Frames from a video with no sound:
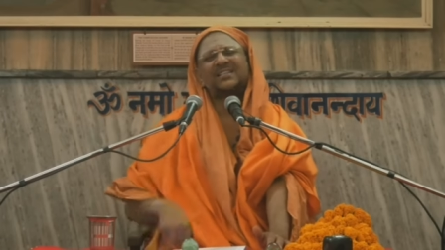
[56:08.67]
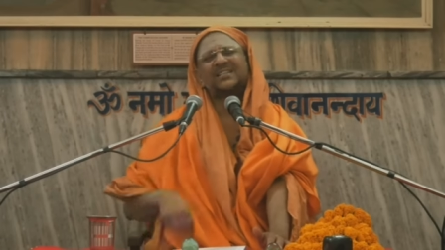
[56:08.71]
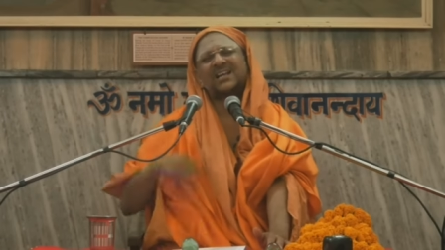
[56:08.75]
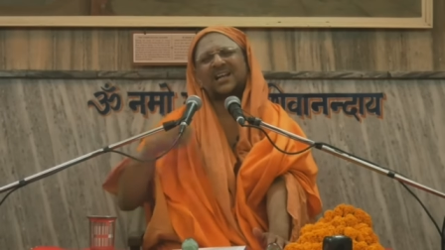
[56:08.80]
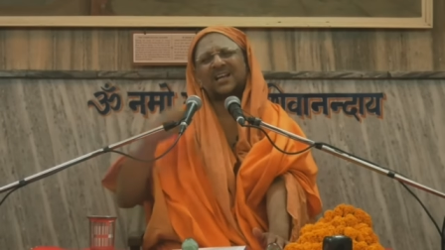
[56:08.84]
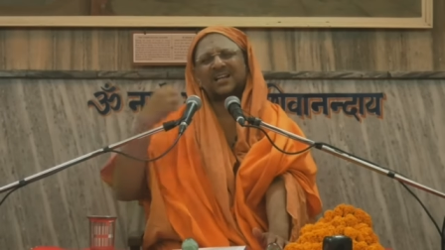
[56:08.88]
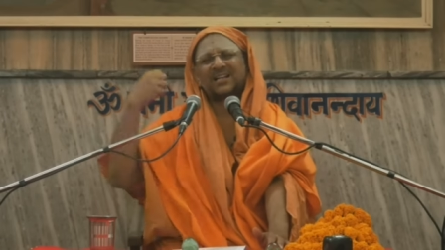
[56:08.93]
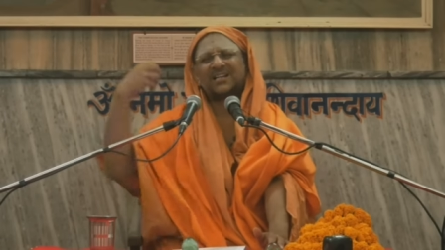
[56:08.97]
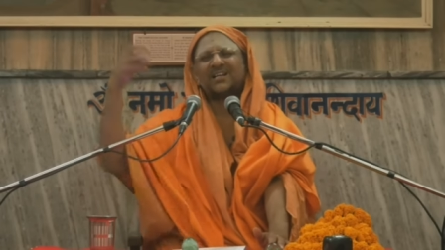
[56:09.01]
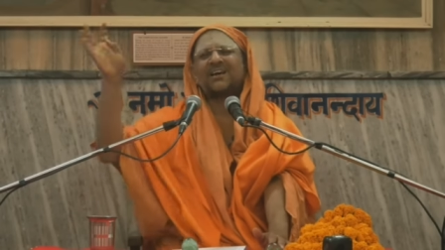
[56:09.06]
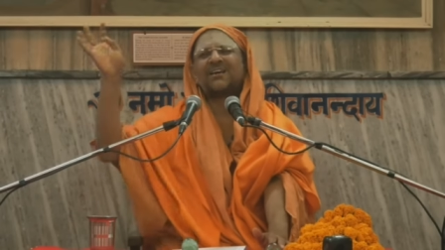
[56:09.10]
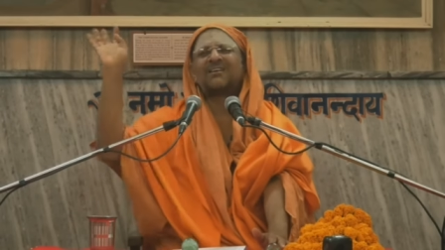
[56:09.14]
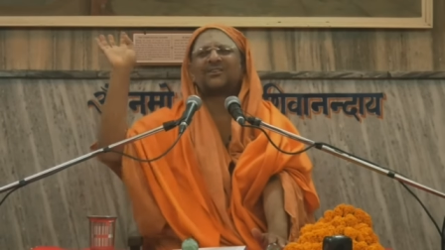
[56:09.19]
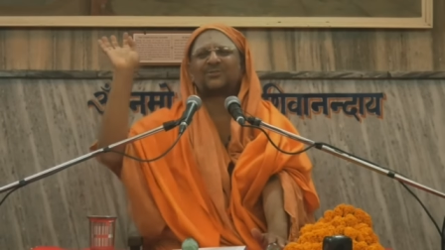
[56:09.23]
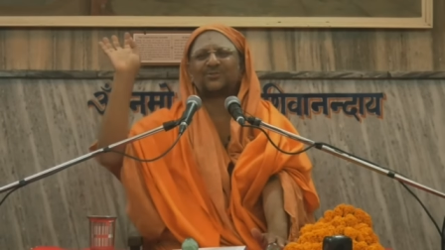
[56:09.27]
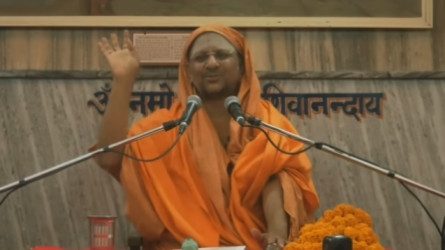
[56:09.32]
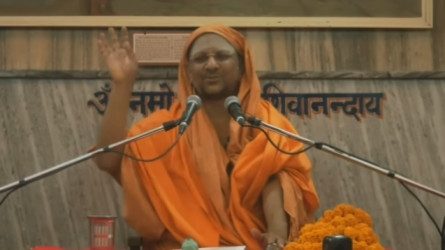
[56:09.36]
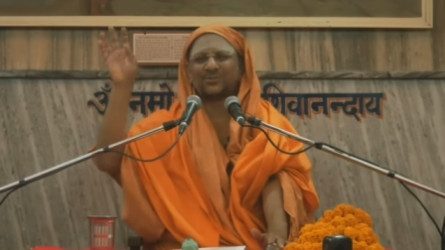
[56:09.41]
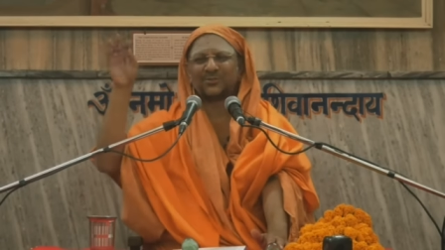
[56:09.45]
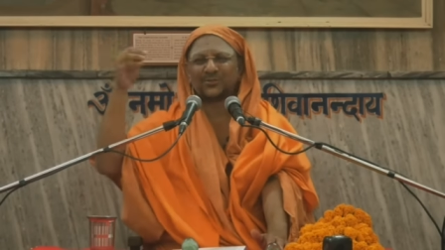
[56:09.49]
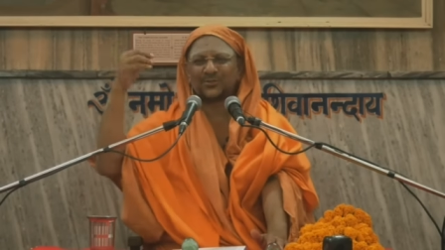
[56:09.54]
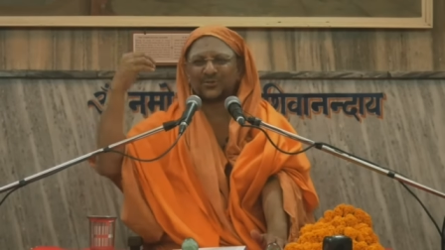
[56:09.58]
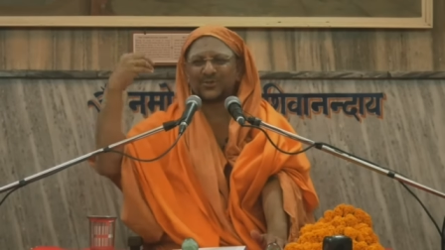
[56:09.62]

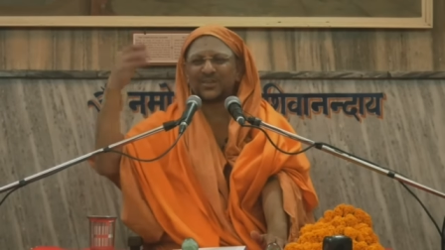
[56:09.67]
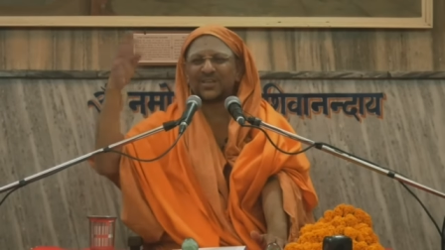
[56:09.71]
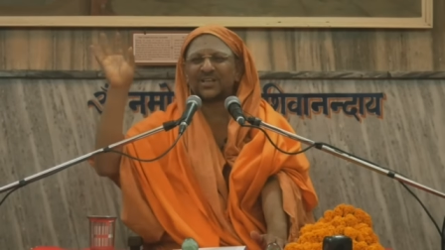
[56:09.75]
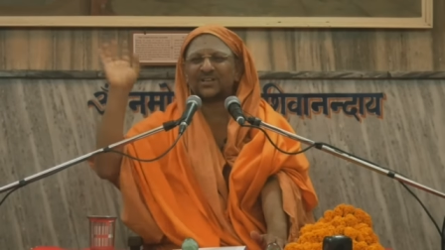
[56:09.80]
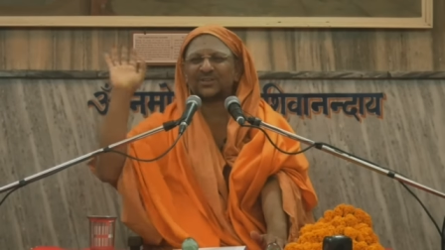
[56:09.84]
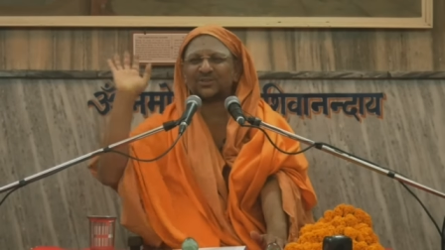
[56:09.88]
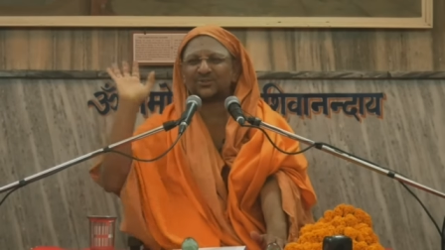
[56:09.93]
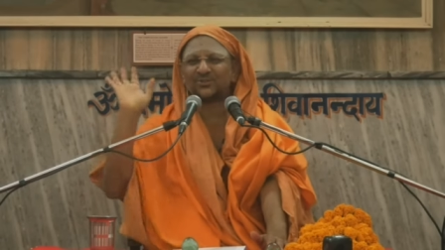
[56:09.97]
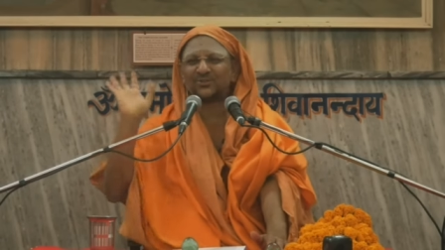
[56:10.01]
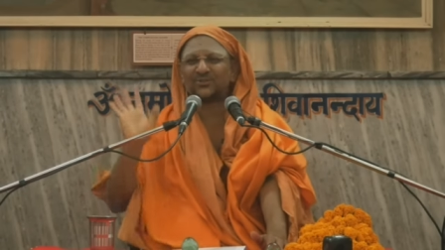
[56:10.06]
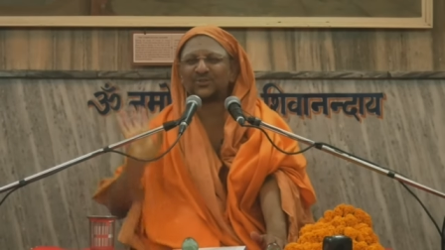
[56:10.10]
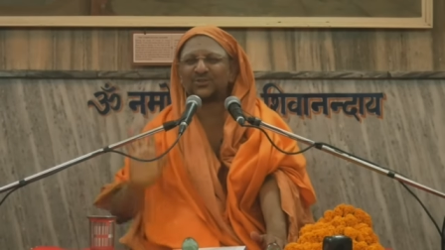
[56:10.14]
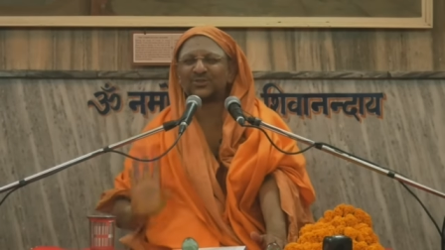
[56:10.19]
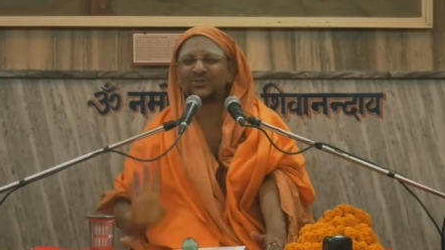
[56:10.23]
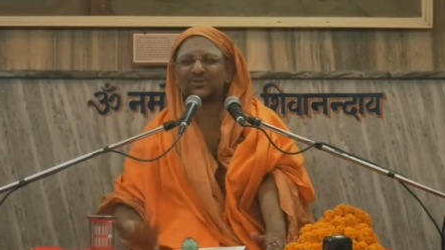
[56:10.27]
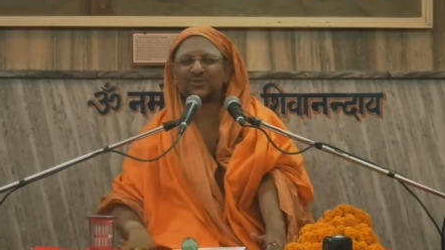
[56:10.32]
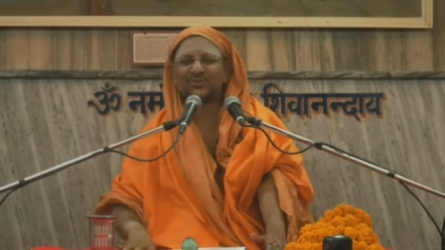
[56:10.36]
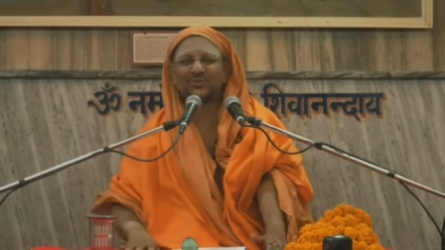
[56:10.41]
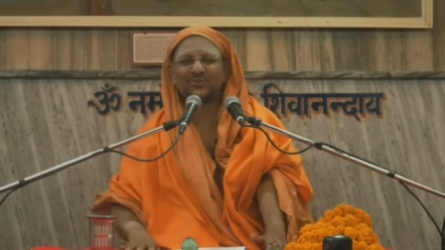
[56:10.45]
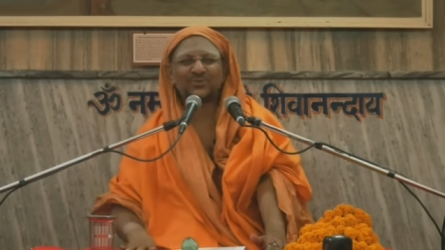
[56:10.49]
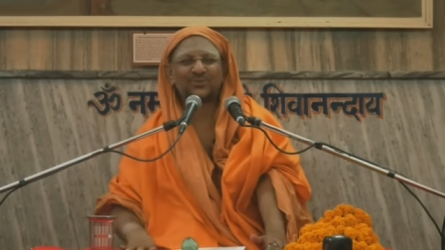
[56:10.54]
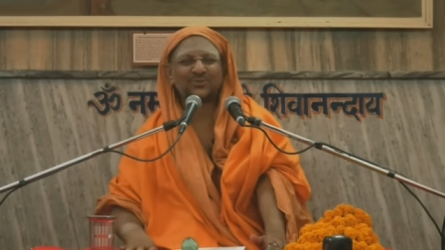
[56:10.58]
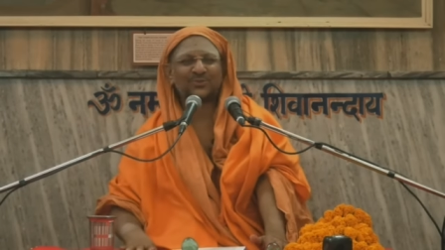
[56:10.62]
chandalostu
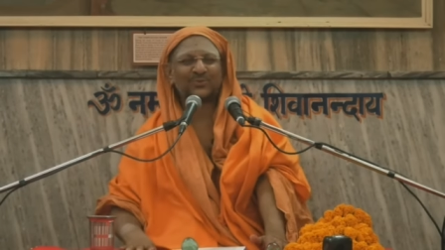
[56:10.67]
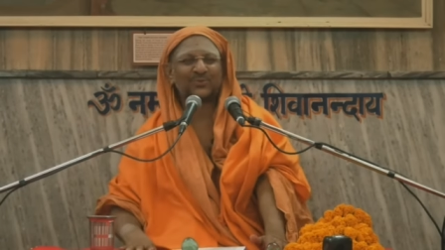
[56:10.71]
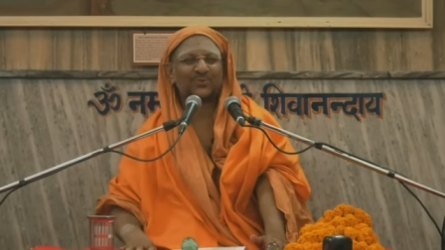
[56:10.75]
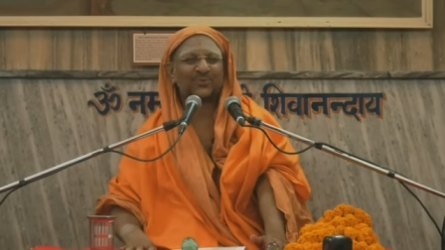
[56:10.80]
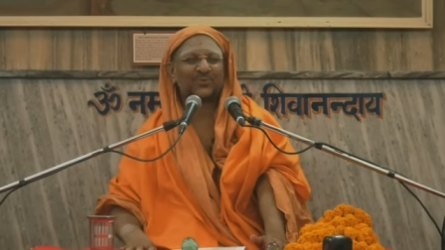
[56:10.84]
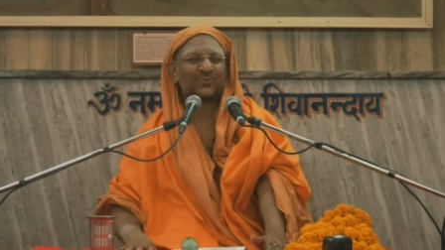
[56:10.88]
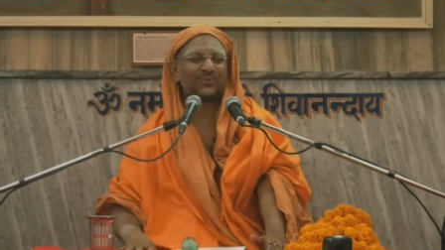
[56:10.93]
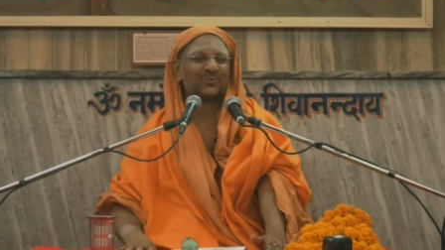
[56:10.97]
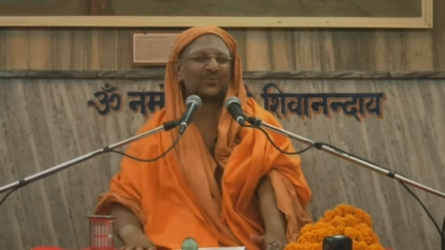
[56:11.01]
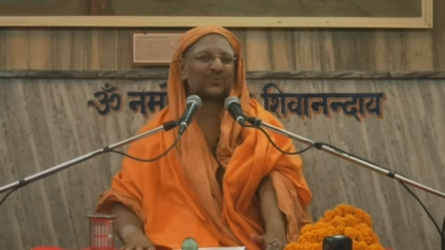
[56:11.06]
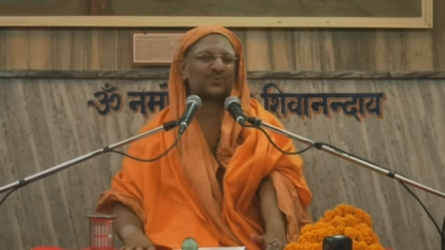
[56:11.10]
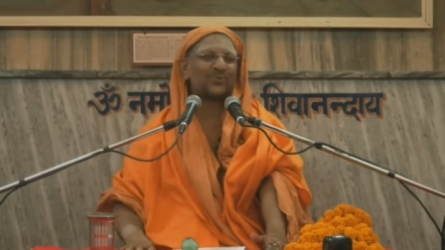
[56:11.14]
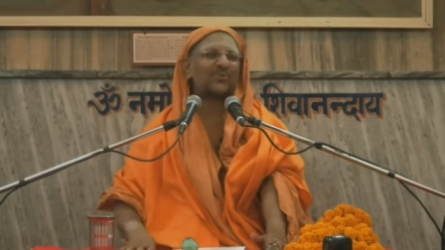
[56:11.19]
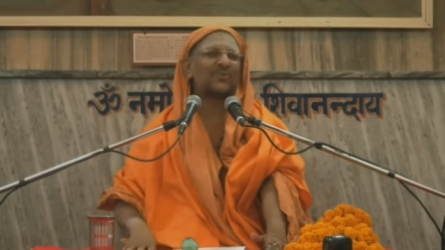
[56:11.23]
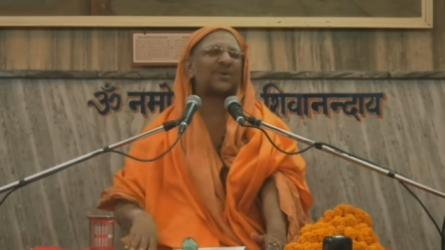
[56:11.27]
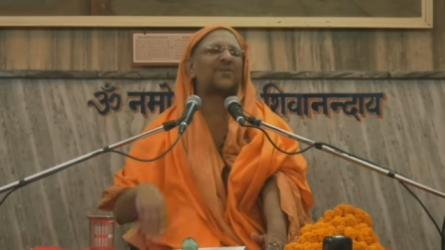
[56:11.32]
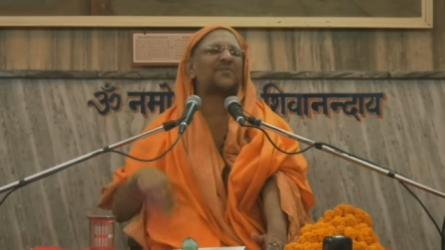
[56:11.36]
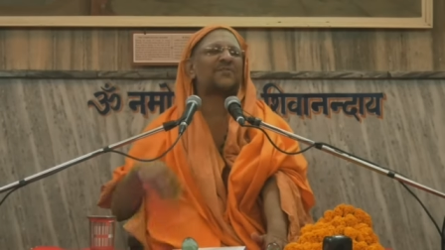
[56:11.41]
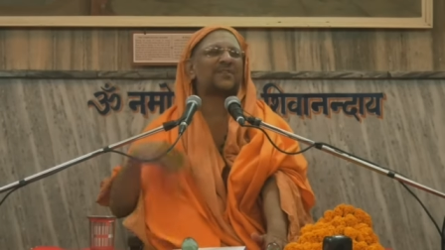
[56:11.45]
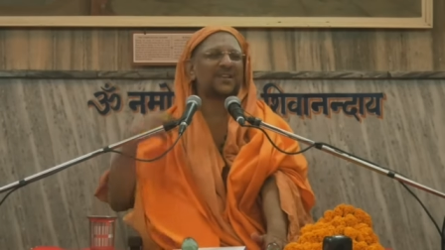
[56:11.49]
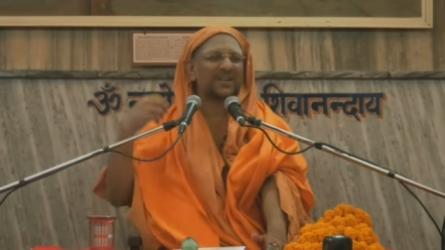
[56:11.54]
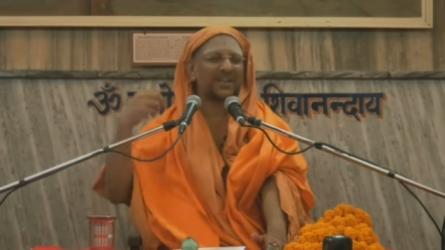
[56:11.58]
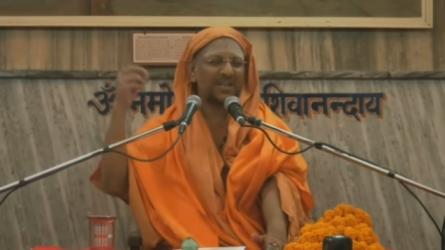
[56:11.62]
sadadvijostu,
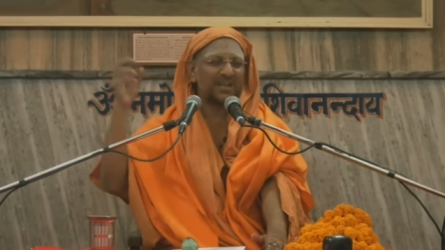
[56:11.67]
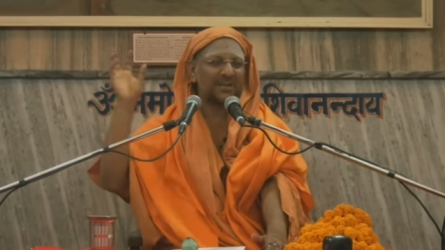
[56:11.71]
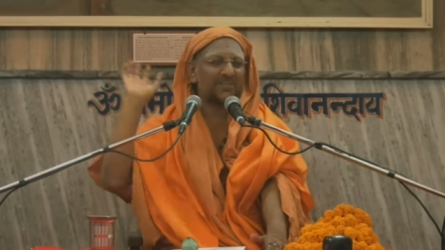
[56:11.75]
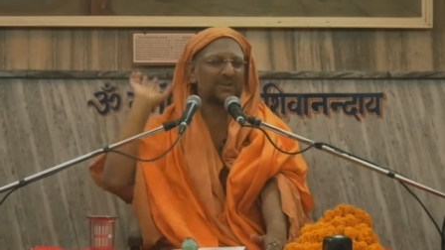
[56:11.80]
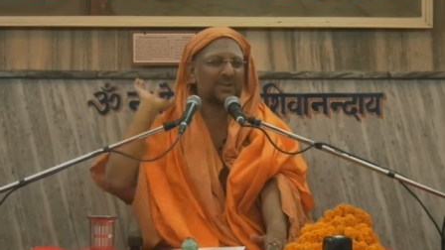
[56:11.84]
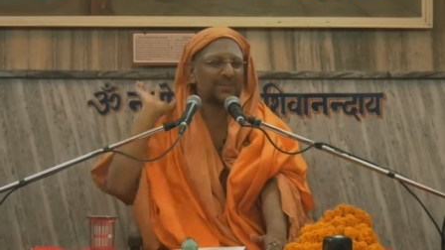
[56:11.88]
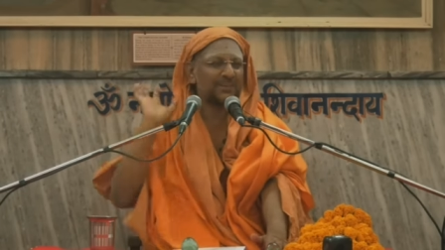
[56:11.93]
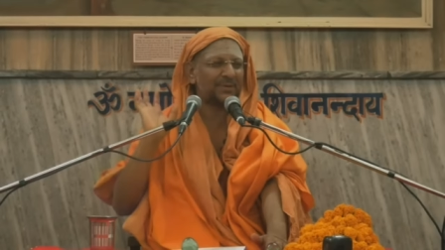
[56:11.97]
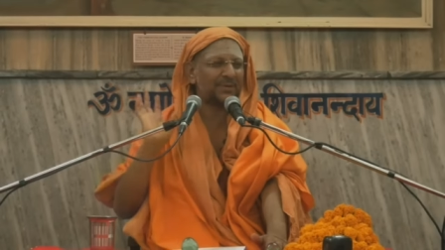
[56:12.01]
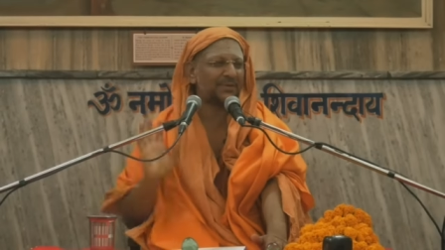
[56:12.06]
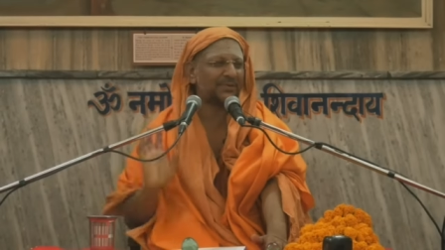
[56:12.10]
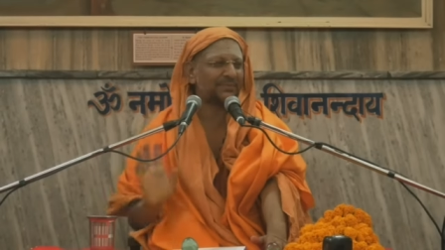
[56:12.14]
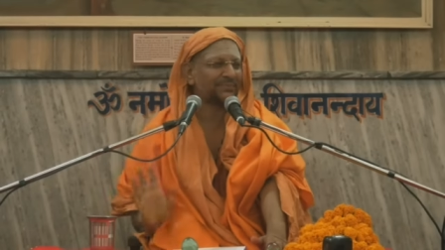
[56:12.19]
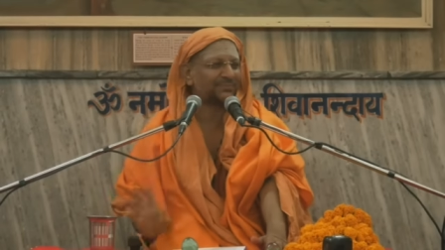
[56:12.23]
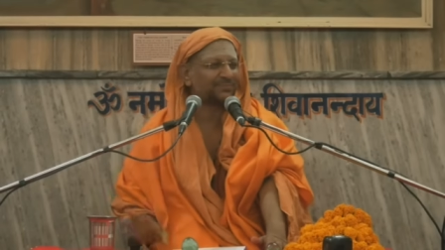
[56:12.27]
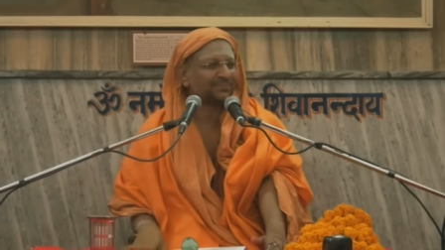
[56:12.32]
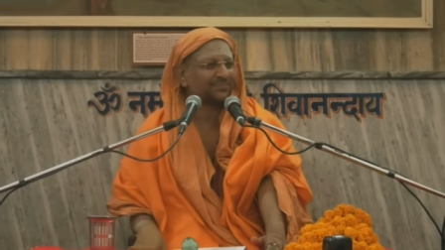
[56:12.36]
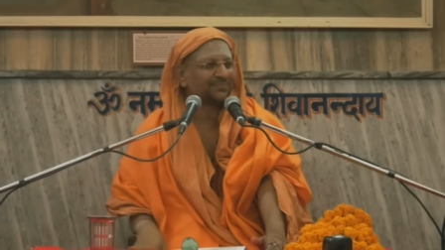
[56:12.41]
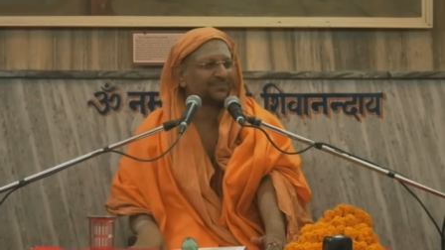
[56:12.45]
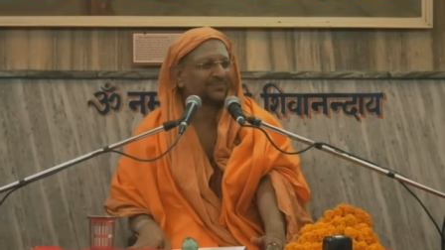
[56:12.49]
whoever he may be,